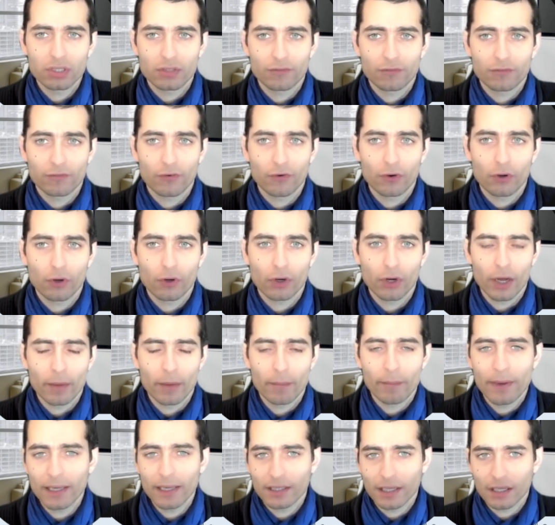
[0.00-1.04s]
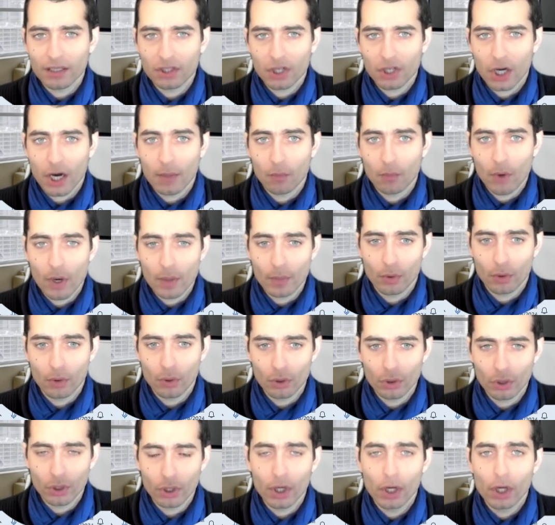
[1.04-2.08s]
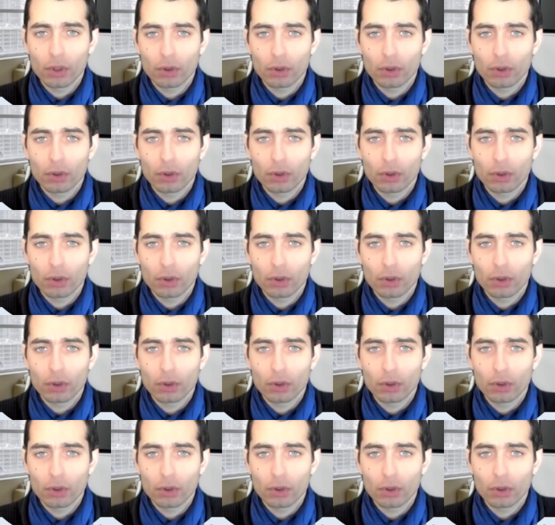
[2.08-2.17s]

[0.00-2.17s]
for a Make.com webhook